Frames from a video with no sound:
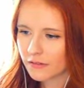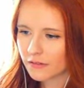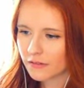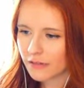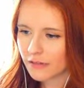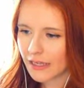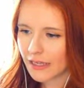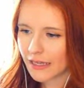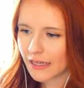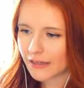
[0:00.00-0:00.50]

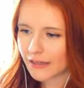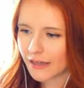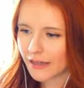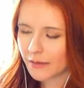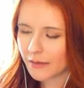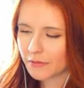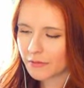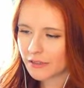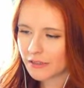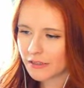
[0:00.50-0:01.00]
And
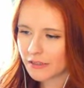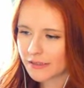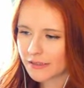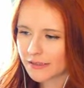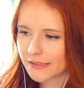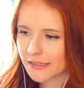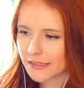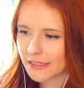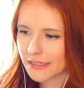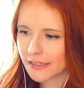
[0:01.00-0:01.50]
I'm gonna
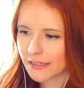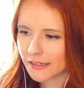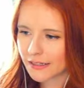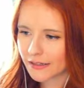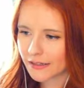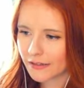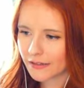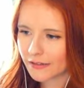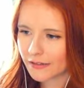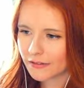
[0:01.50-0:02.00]
see
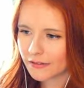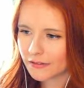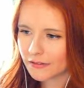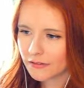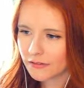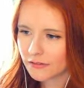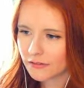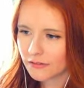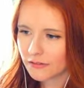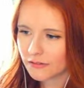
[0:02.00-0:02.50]

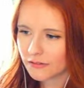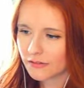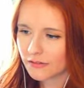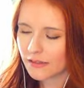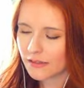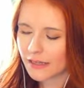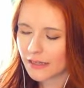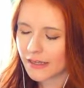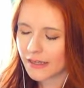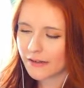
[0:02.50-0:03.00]

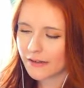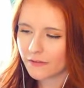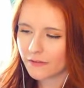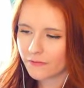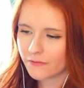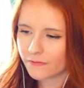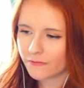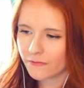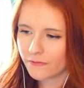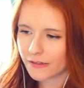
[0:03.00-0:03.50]

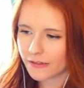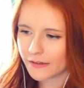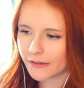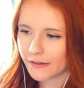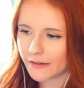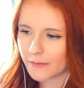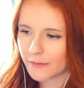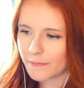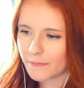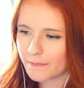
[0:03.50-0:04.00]
if
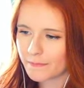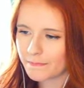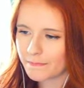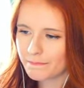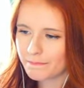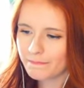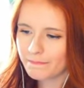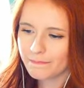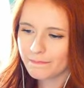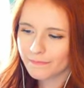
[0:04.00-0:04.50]

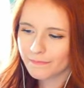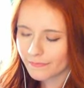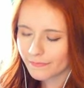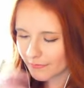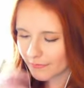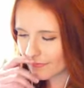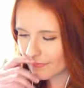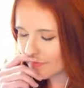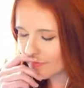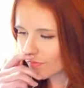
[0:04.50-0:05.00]
um,
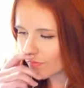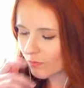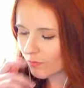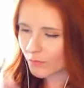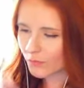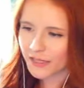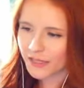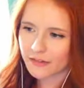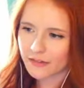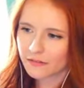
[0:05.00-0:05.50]

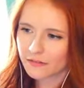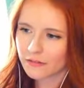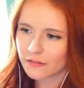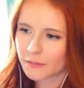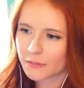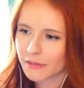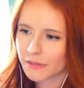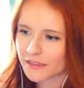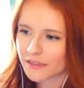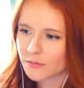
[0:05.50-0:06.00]
we can
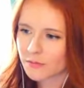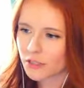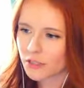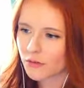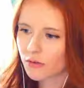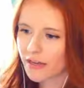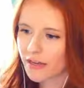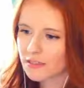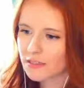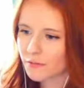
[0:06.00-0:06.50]
complete some
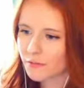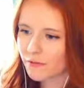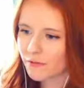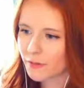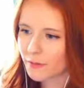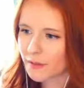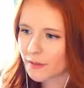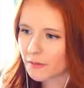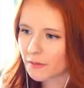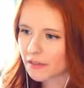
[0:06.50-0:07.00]
requests before
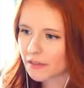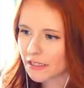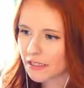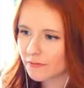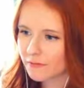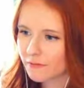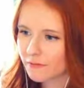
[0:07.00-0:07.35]
people leave.